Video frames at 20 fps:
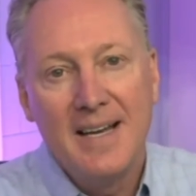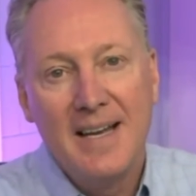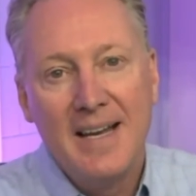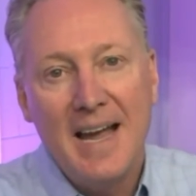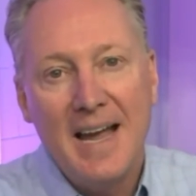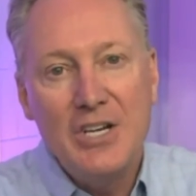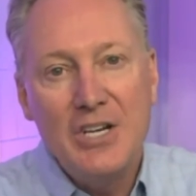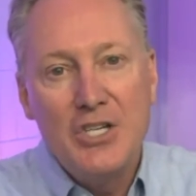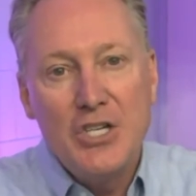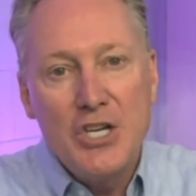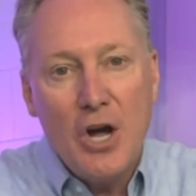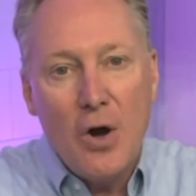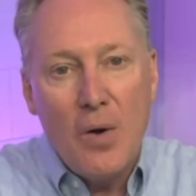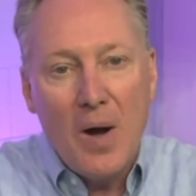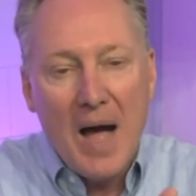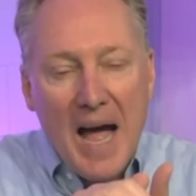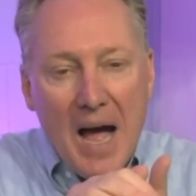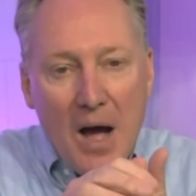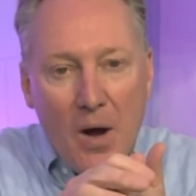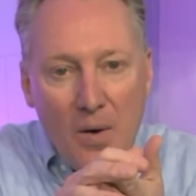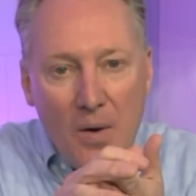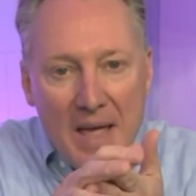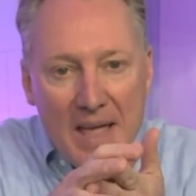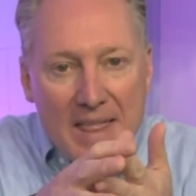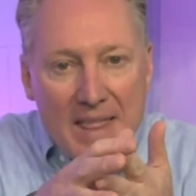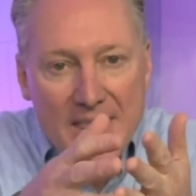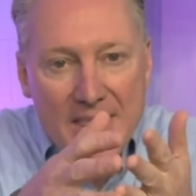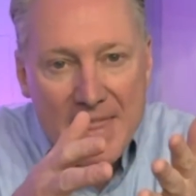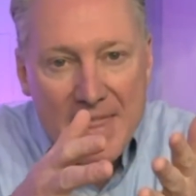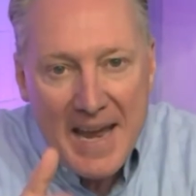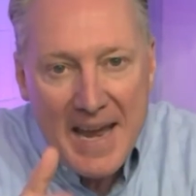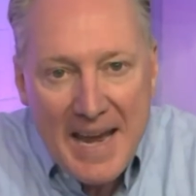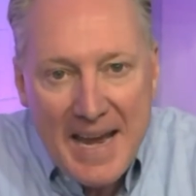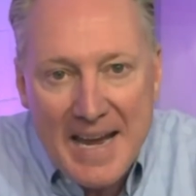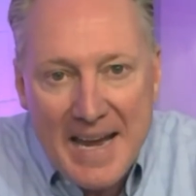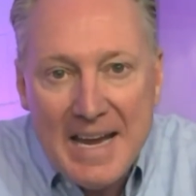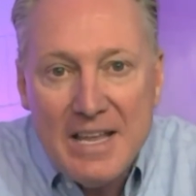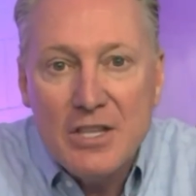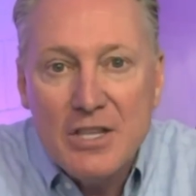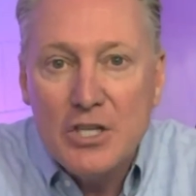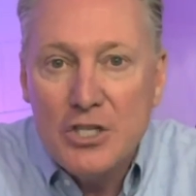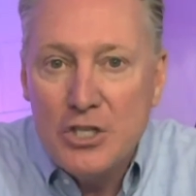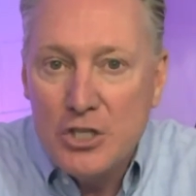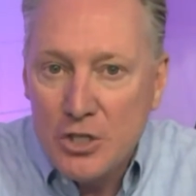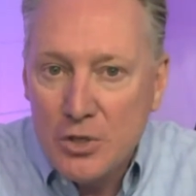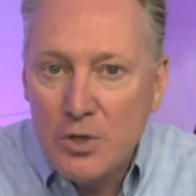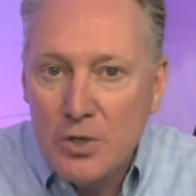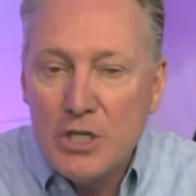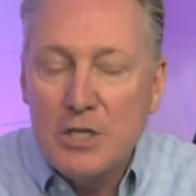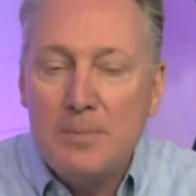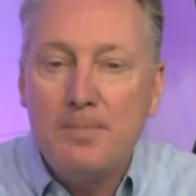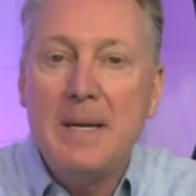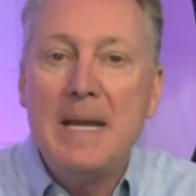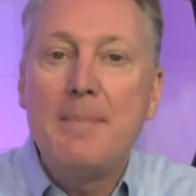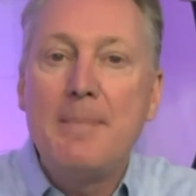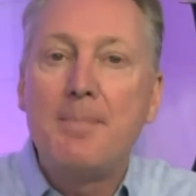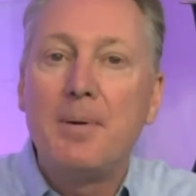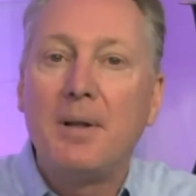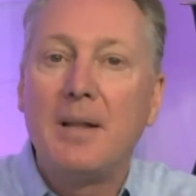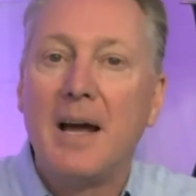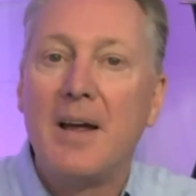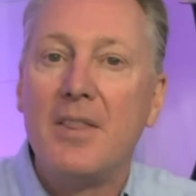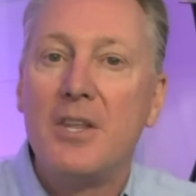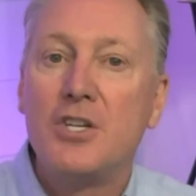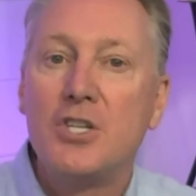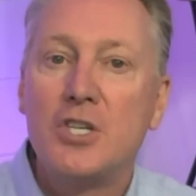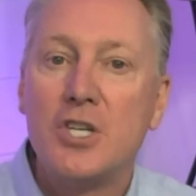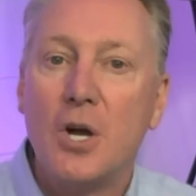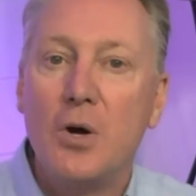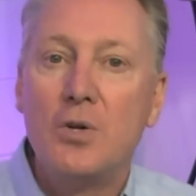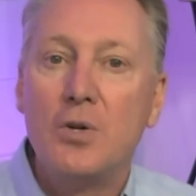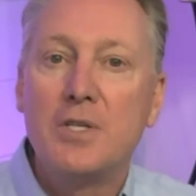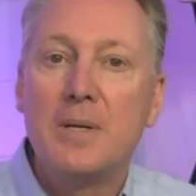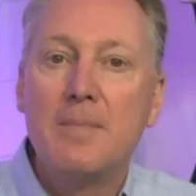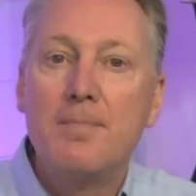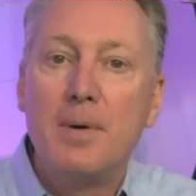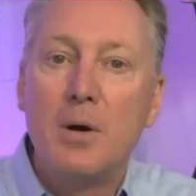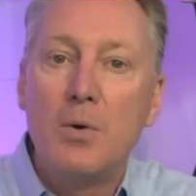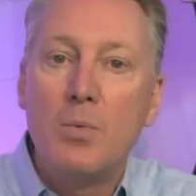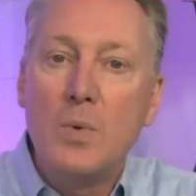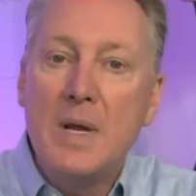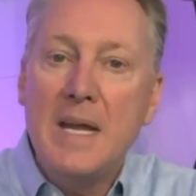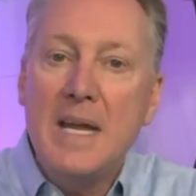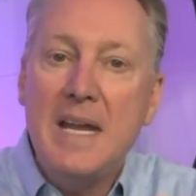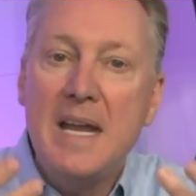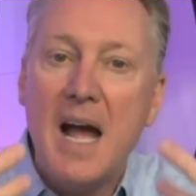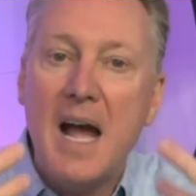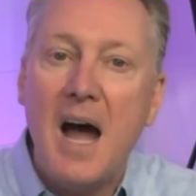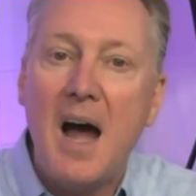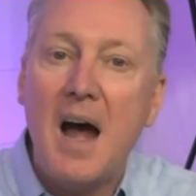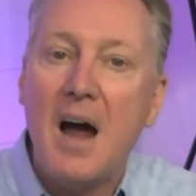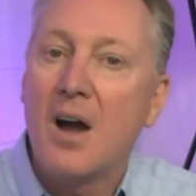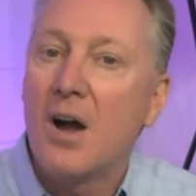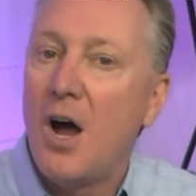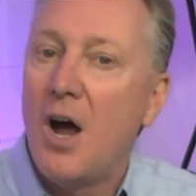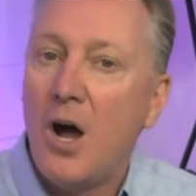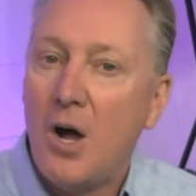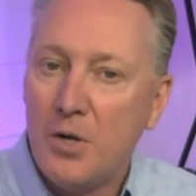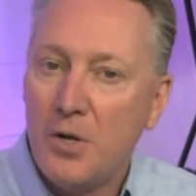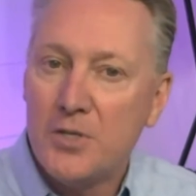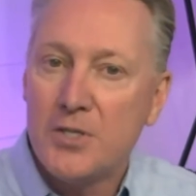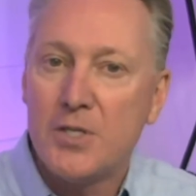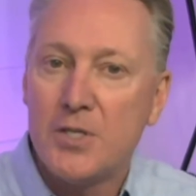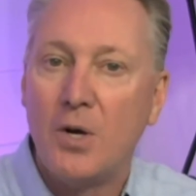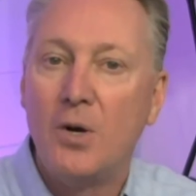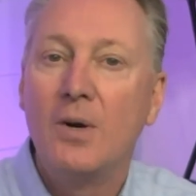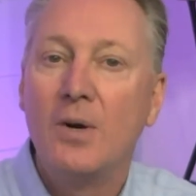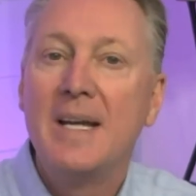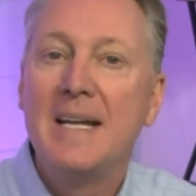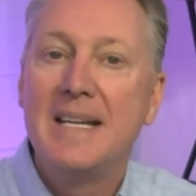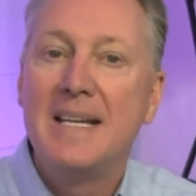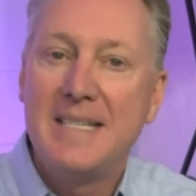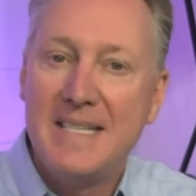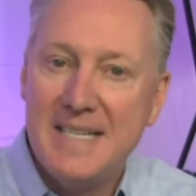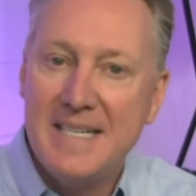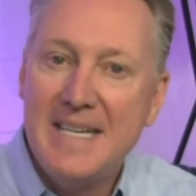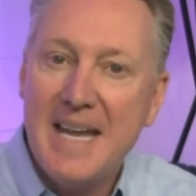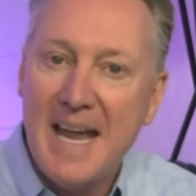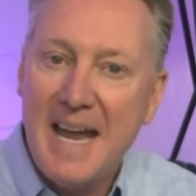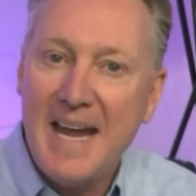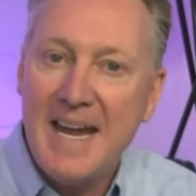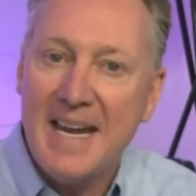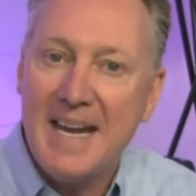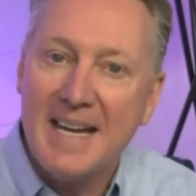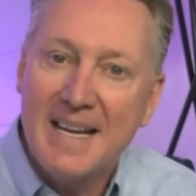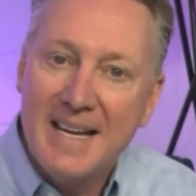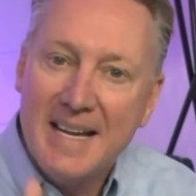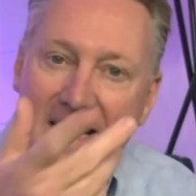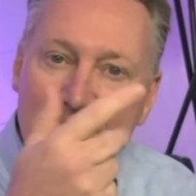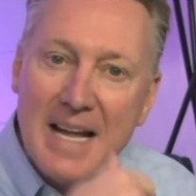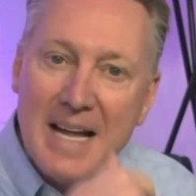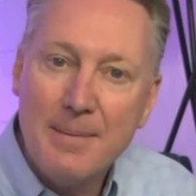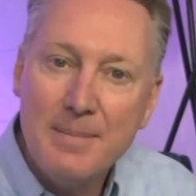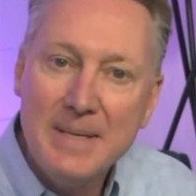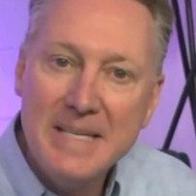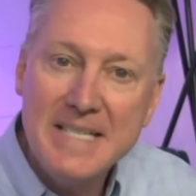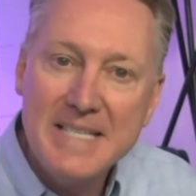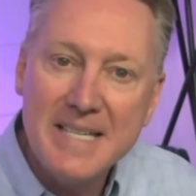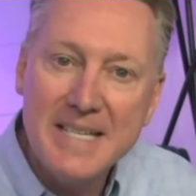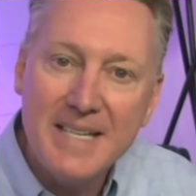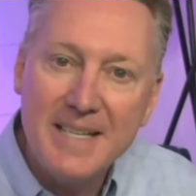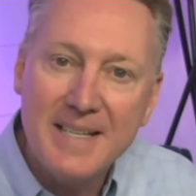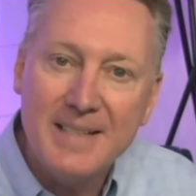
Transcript: and show how they, the Jewish people, are the chosen, but we are also today. Come and see.